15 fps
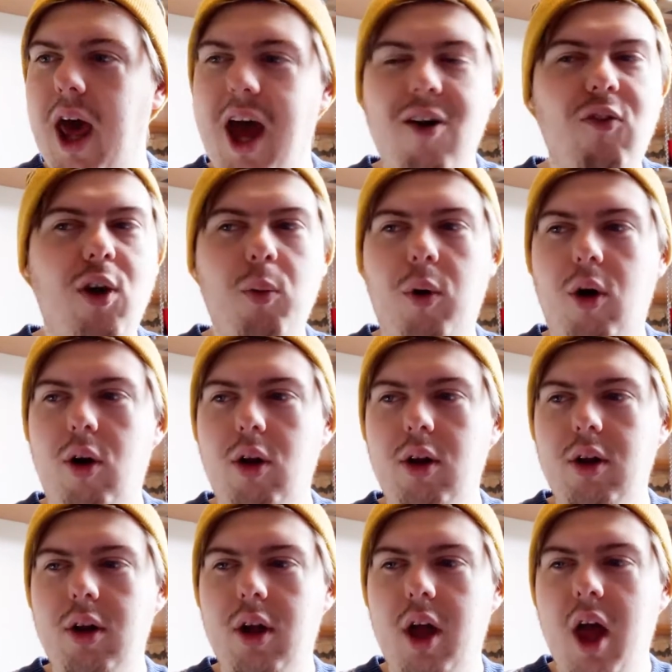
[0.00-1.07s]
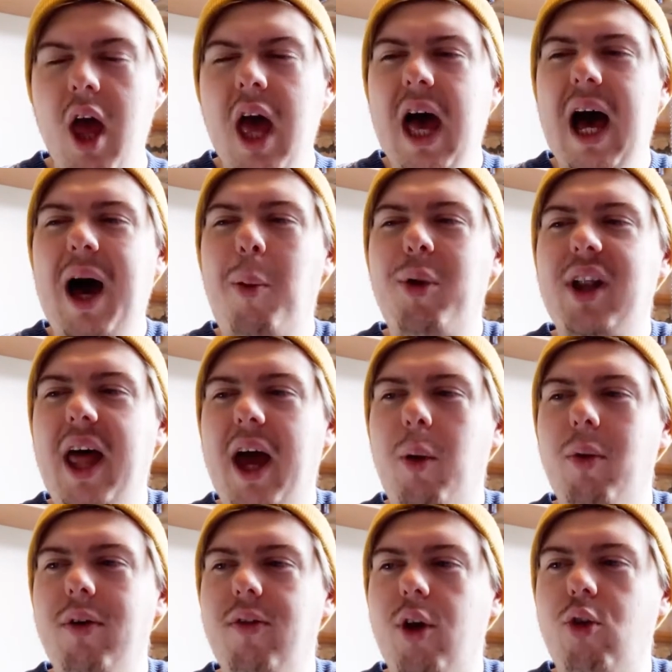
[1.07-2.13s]
every wall. I would
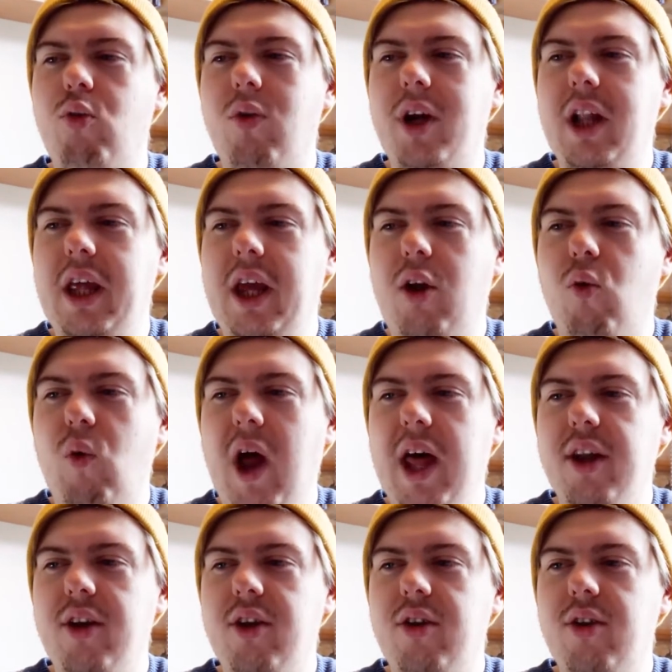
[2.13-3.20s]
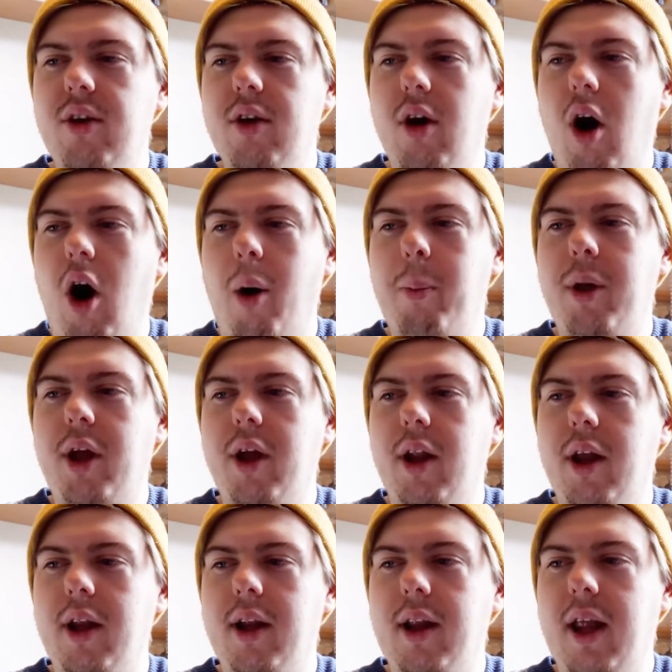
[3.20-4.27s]
like one of those really grand,
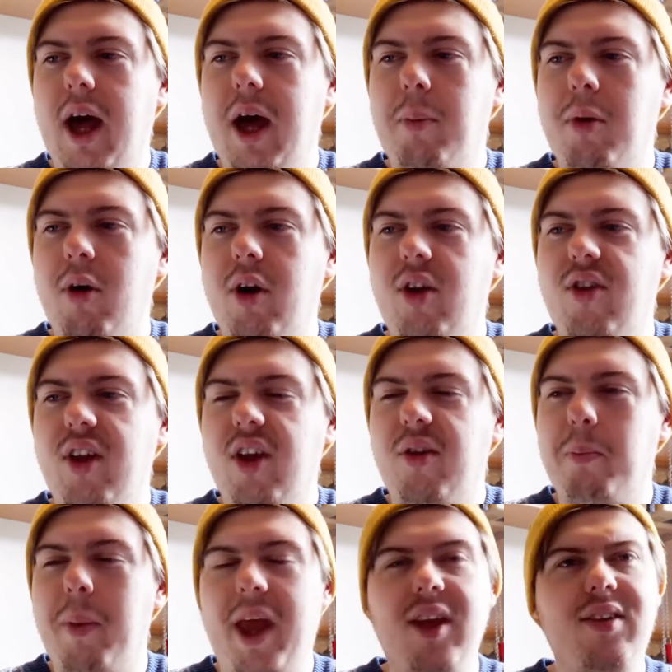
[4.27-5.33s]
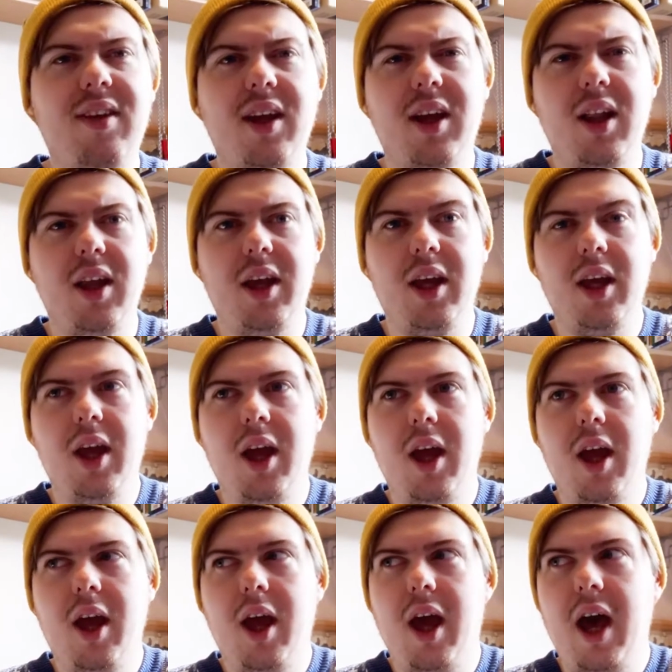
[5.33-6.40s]
opulent libraries that is basically
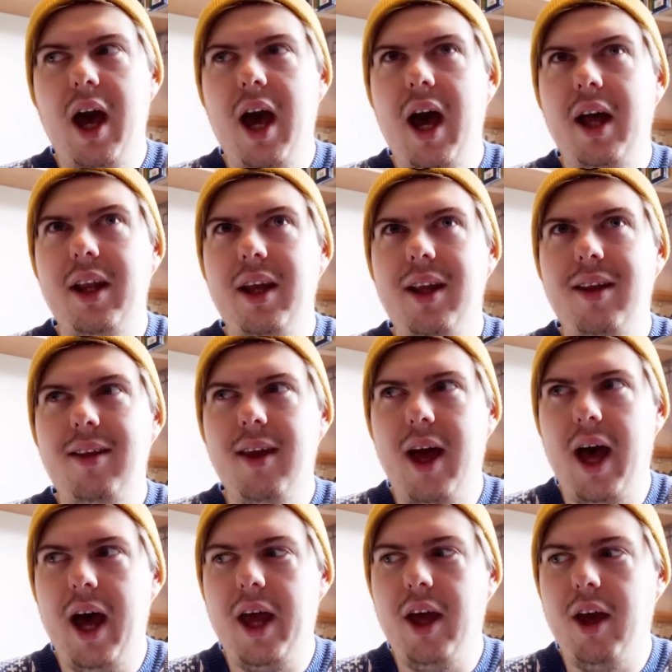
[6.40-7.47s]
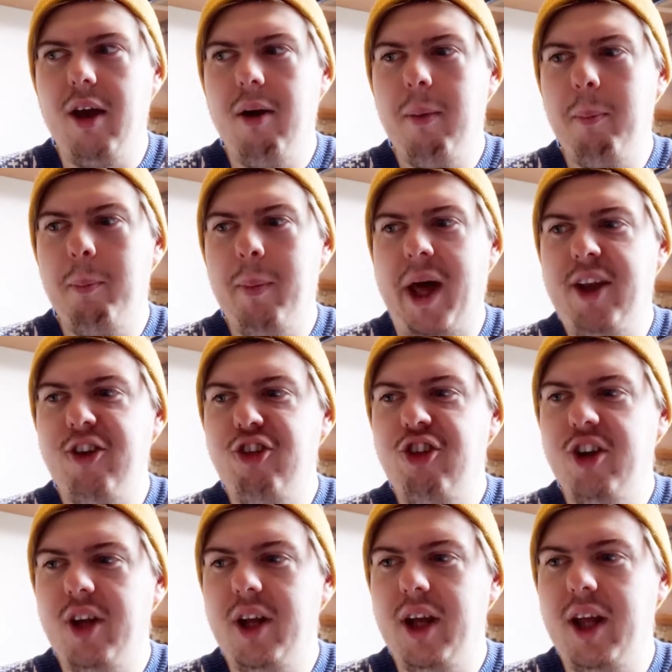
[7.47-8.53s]
an entire
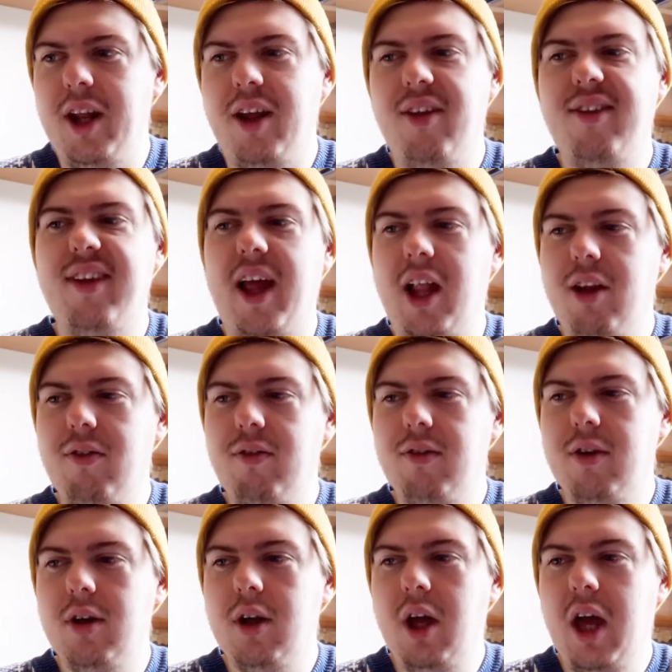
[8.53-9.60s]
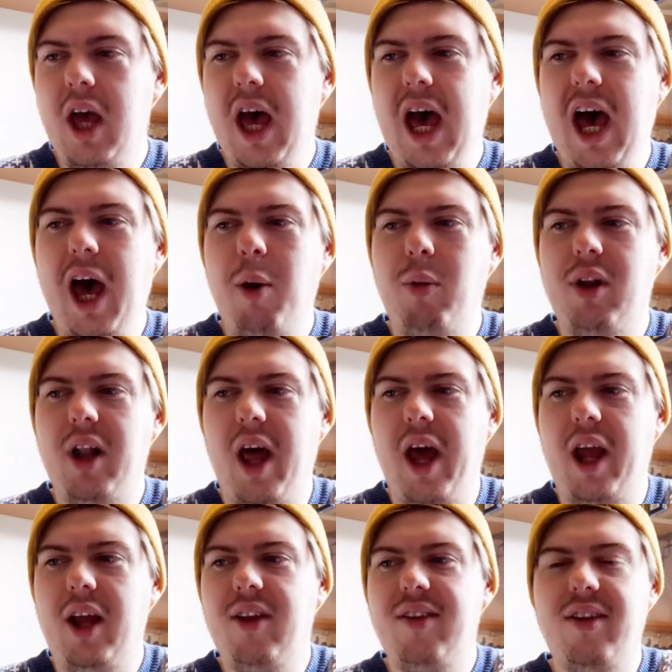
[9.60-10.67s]
mansion in itself. I would
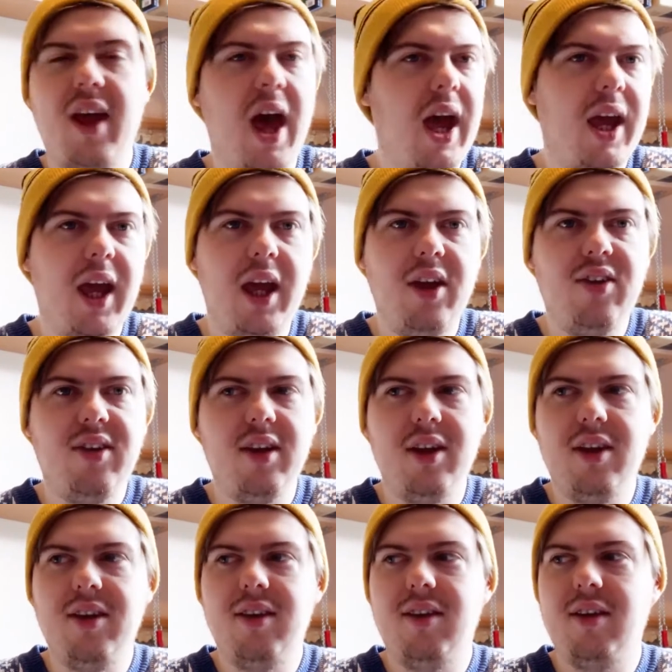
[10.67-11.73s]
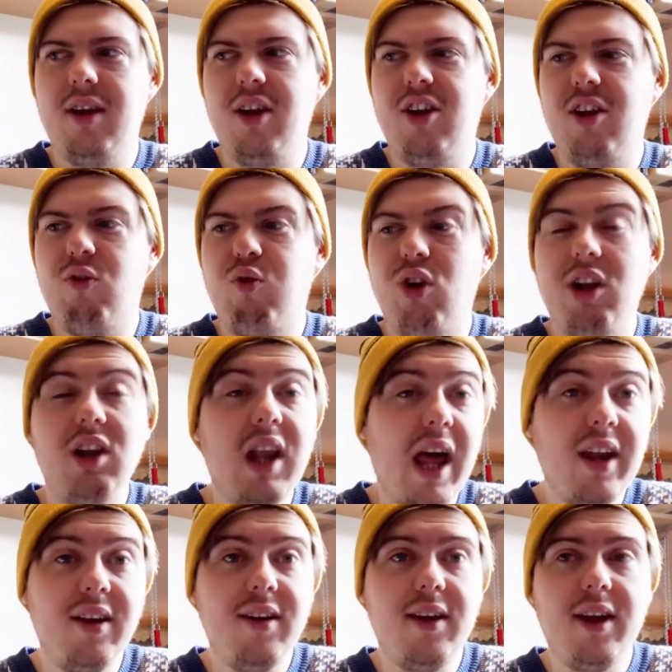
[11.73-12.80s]
like staircases and different
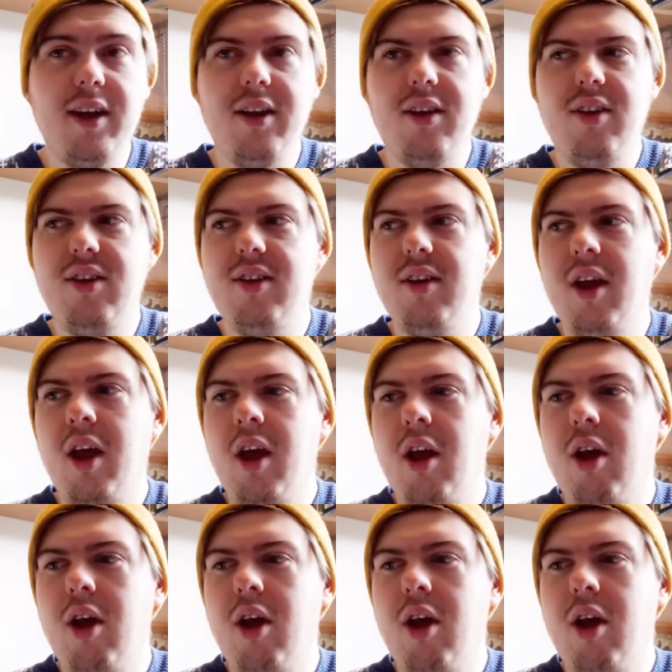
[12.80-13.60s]
landings,